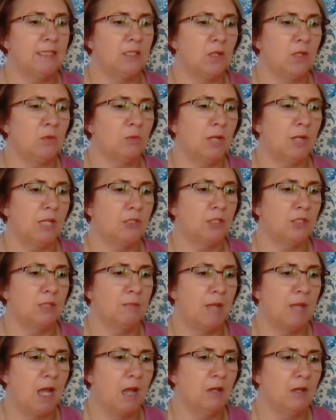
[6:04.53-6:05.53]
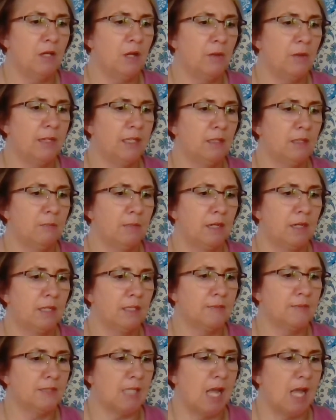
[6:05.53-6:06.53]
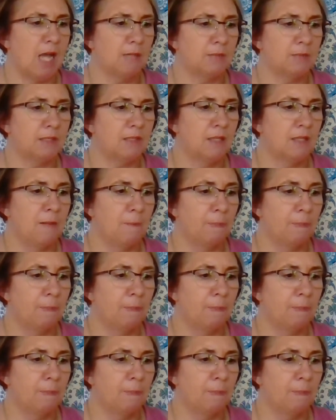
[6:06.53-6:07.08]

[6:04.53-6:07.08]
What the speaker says: Don't rush him. I'll go and get a bucket of slops."